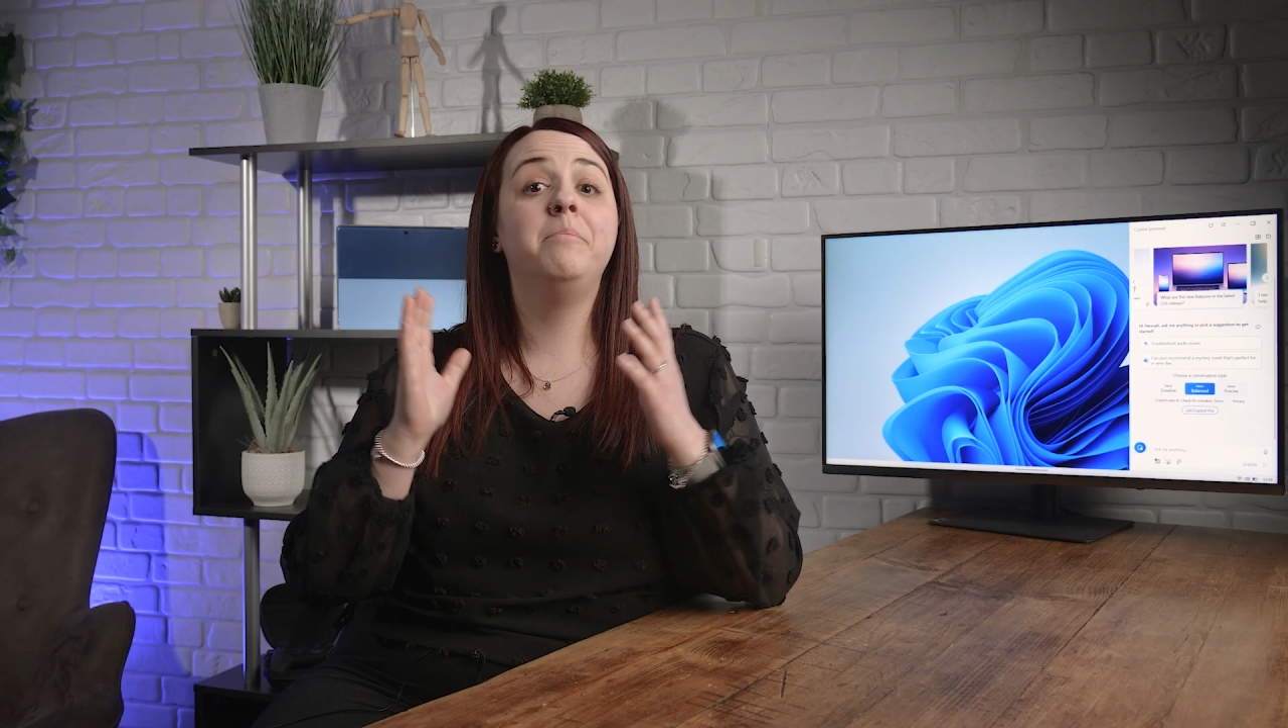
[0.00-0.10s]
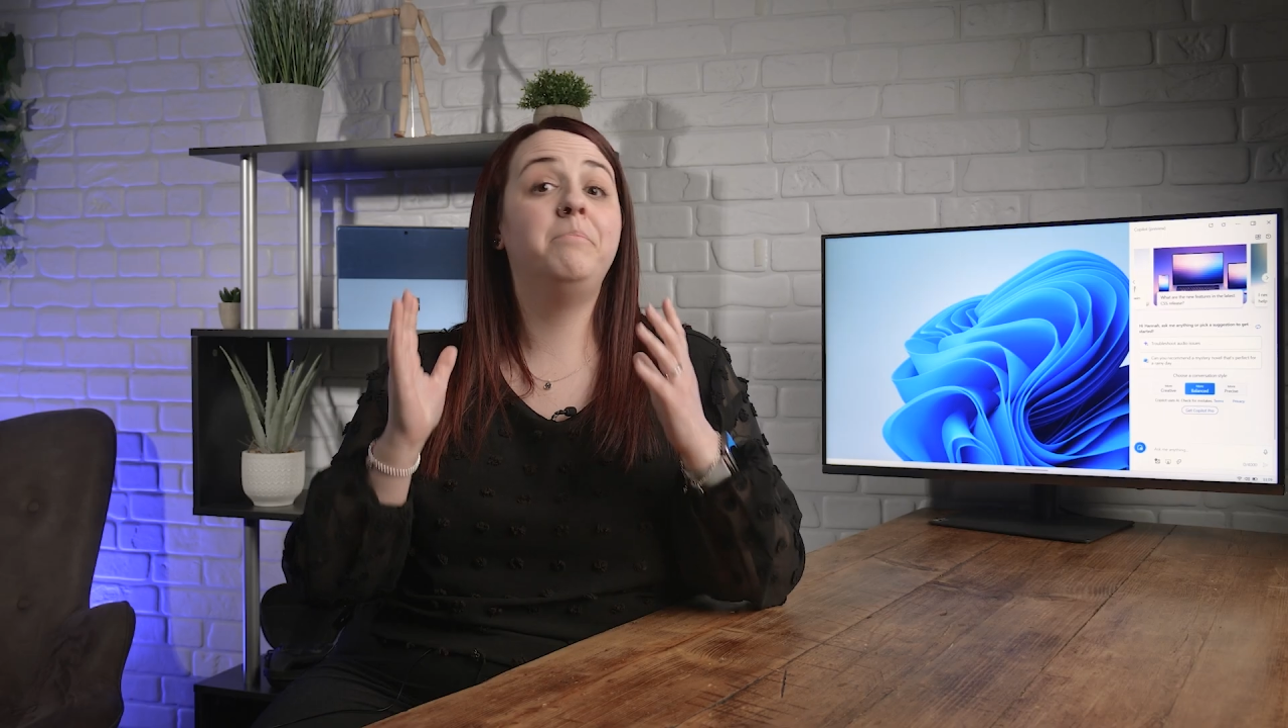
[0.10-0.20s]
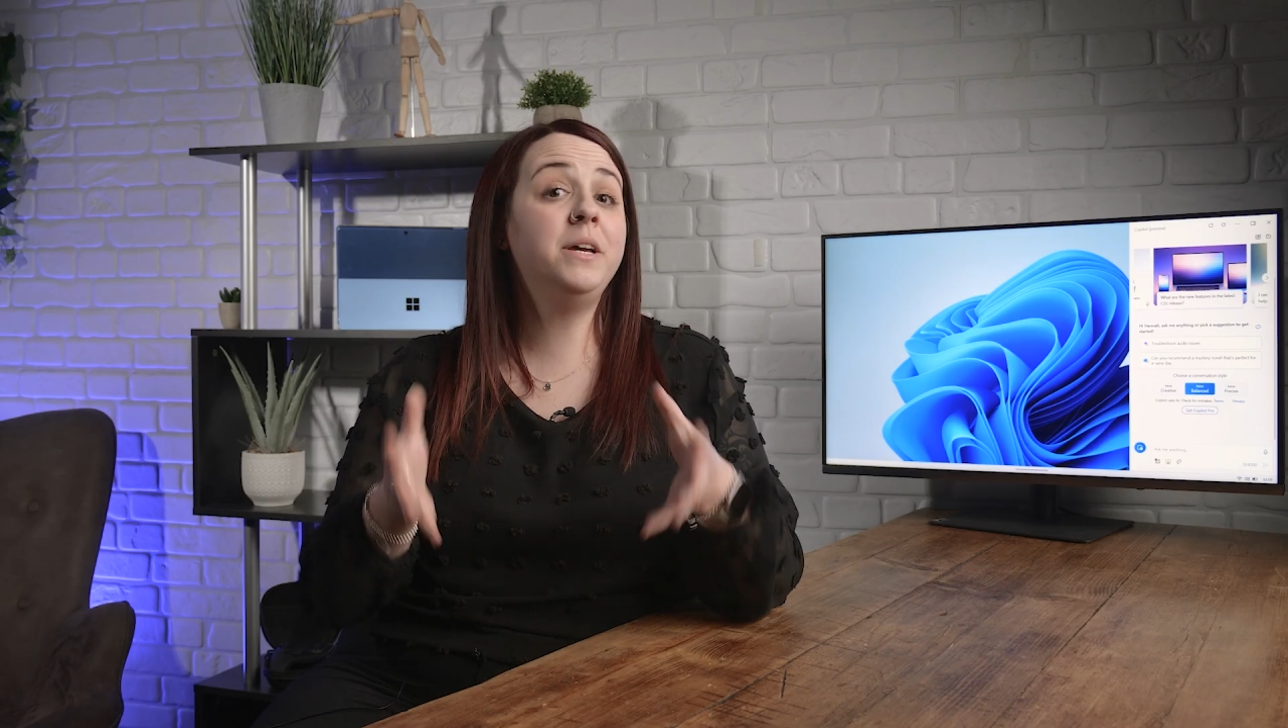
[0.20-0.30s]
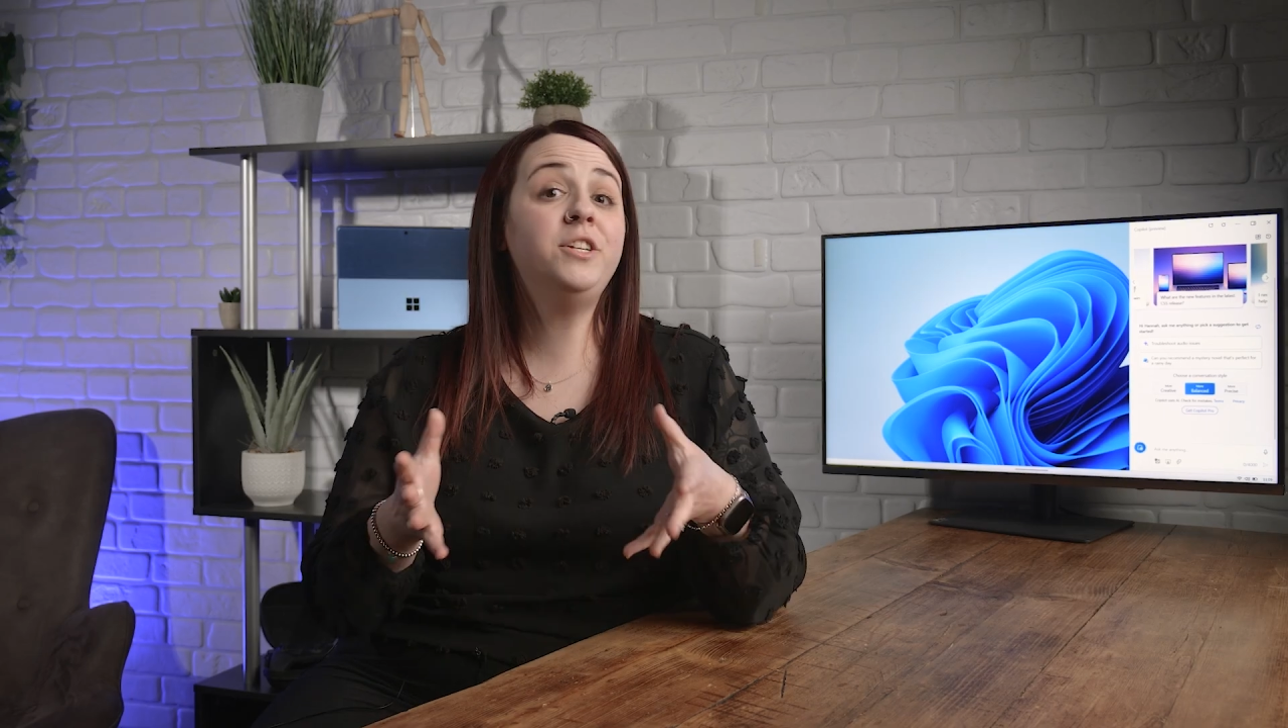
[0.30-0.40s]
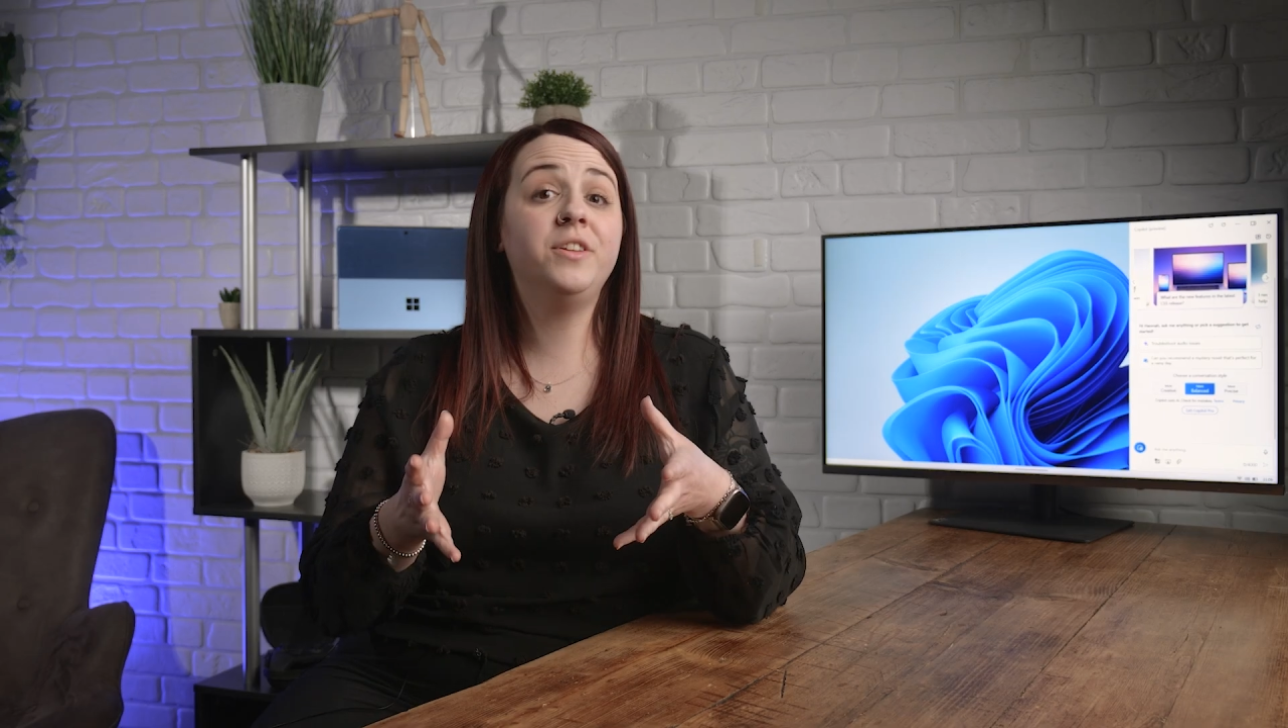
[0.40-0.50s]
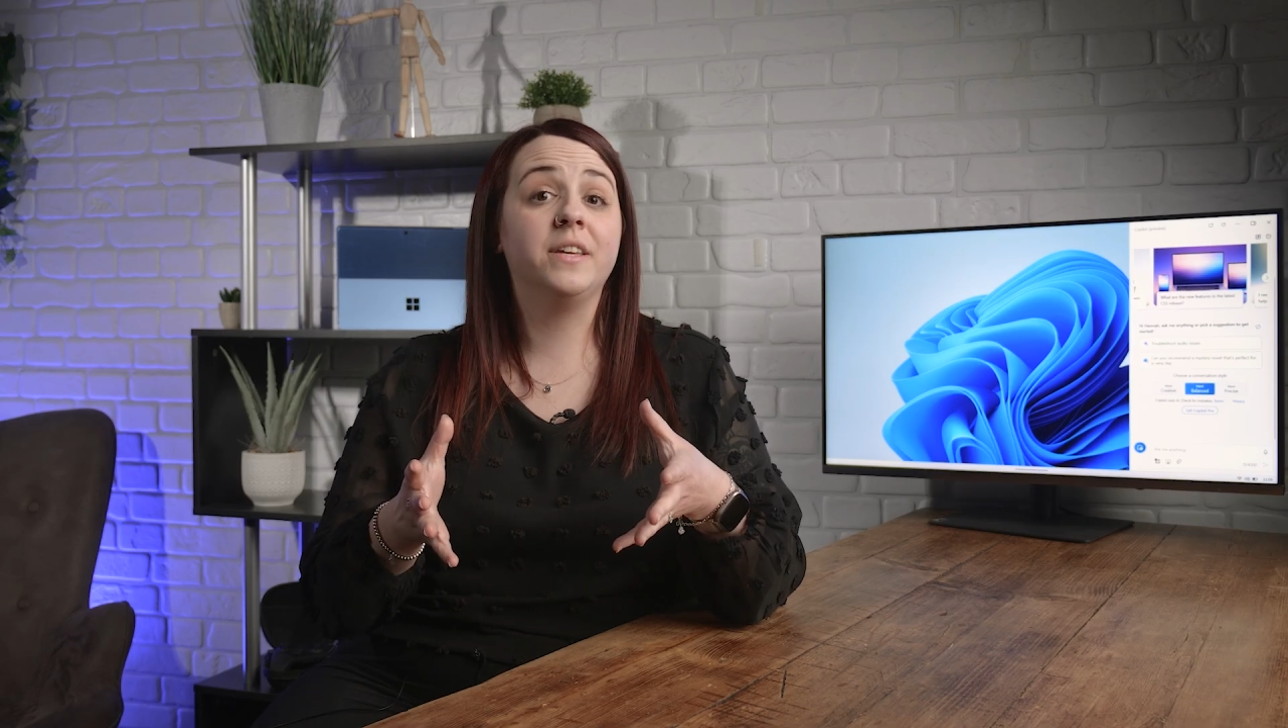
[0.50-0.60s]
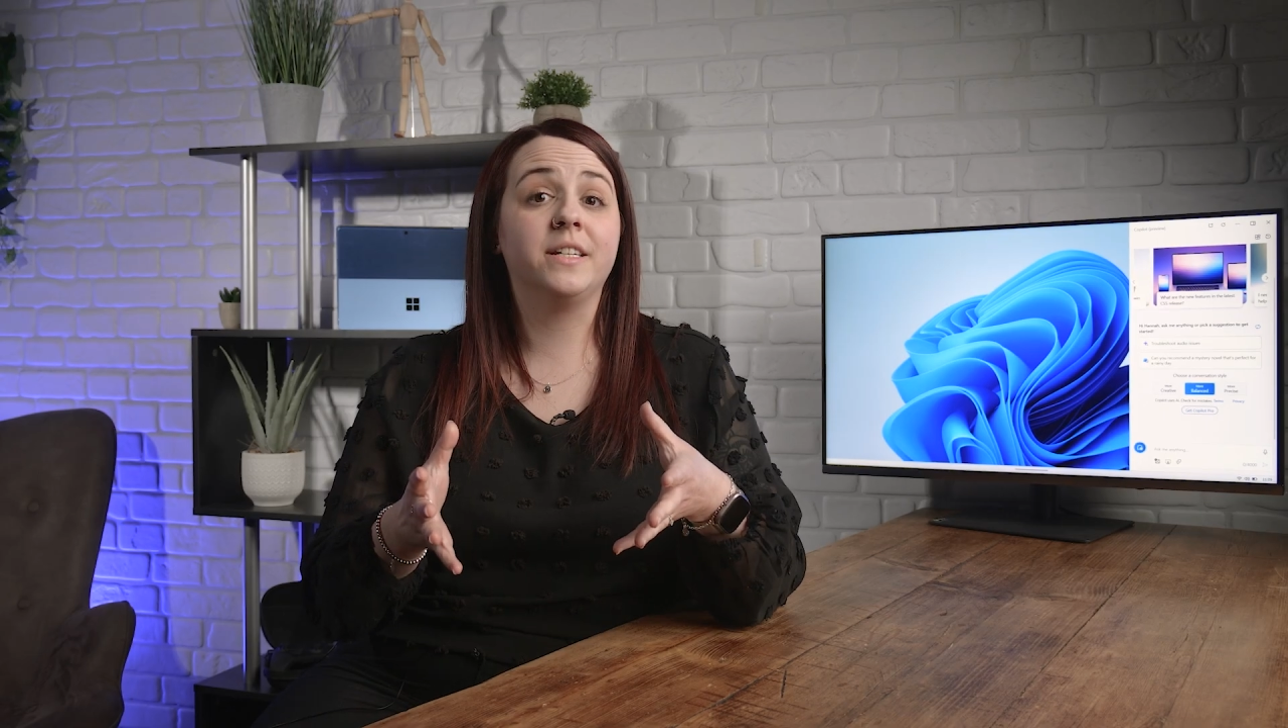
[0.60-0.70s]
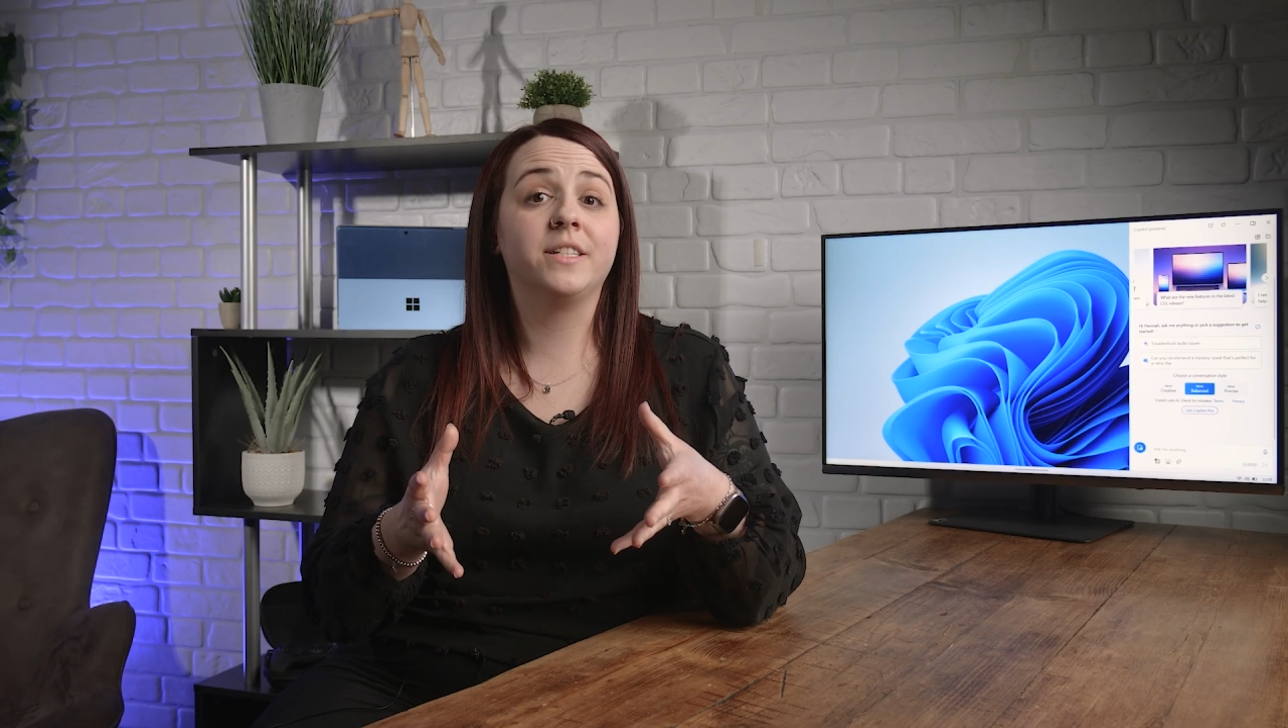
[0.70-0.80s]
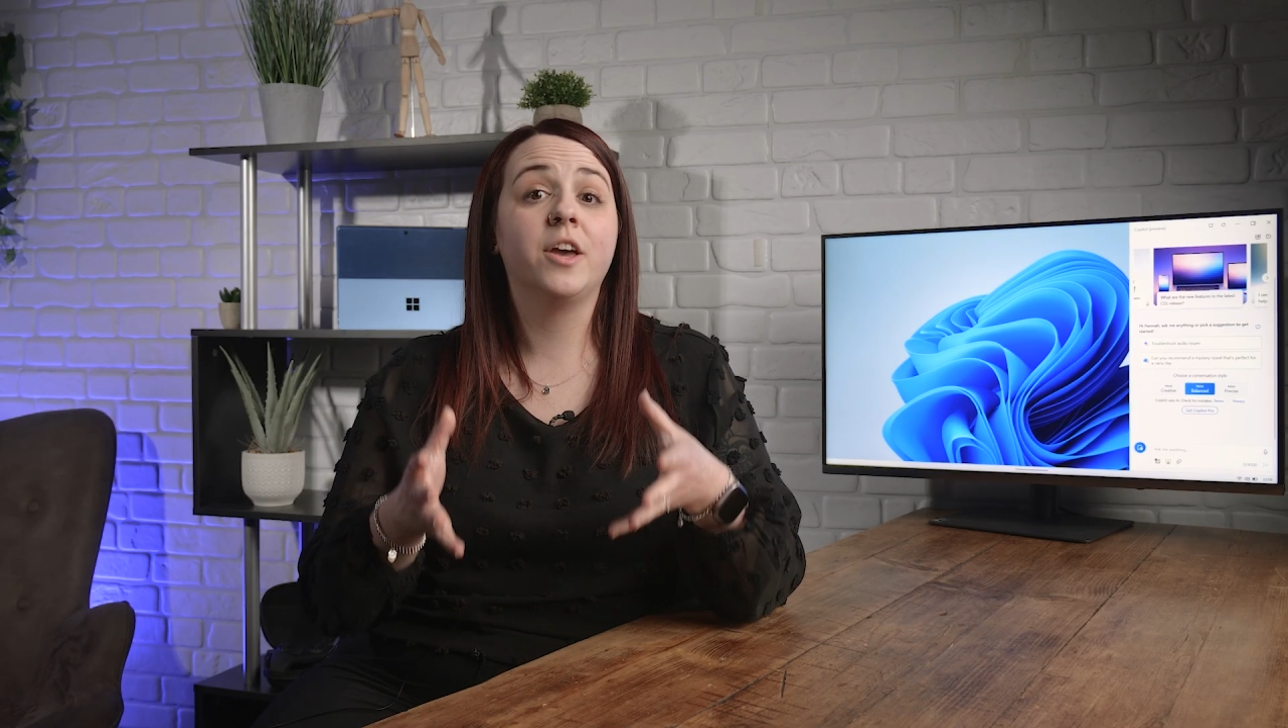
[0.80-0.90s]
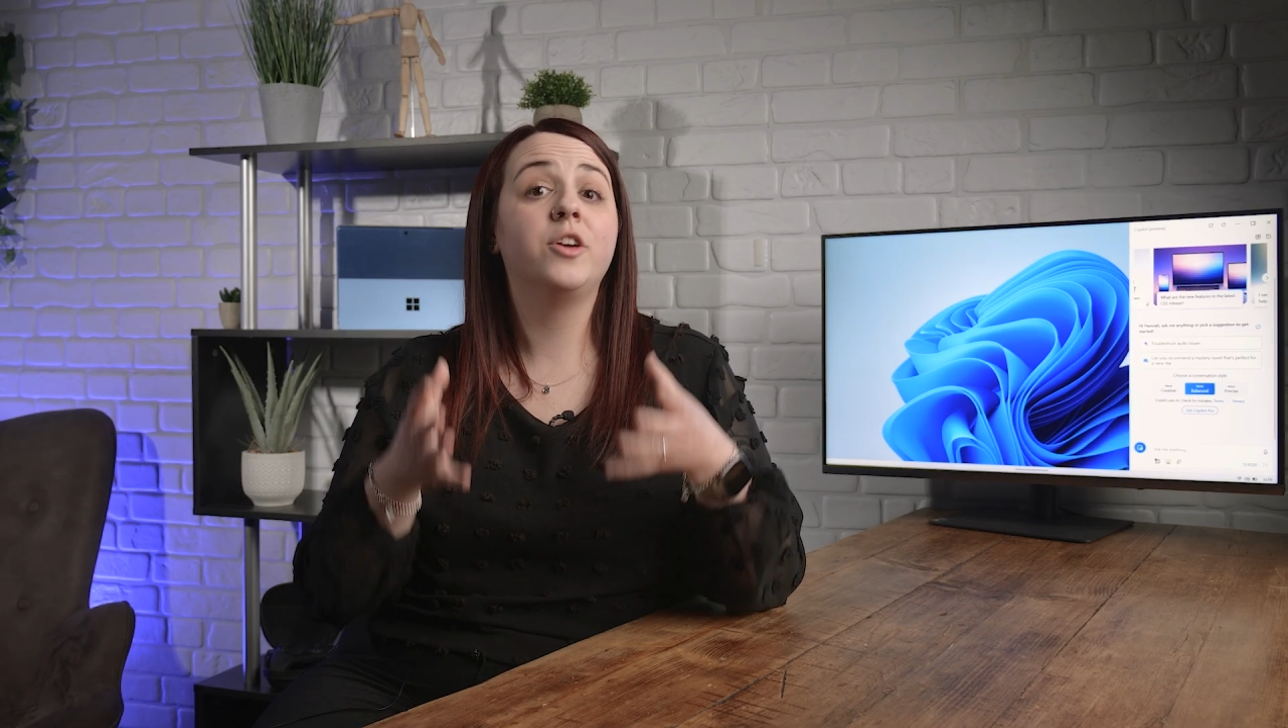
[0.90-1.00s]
Picture this,